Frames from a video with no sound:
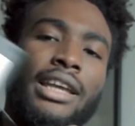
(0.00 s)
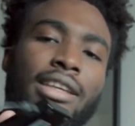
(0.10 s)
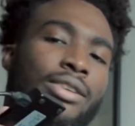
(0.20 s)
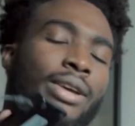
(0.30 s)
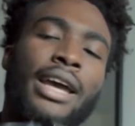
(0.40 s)

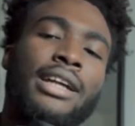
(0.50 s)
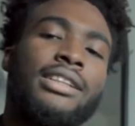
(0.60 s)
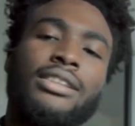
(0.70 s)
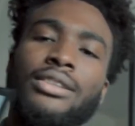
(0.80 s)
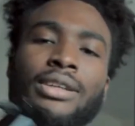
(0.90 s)
You
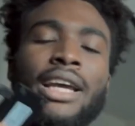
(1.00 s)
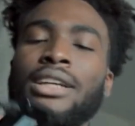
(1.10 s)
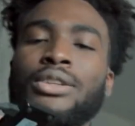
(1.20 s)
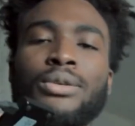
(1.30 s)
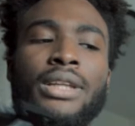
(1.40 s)

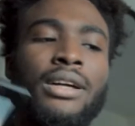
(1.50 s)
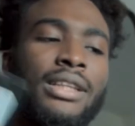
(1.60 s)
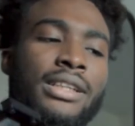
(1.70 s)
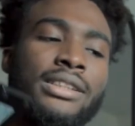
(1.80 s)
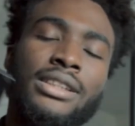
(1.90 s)
can't do without
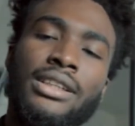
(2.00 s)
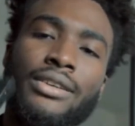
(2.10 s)
this.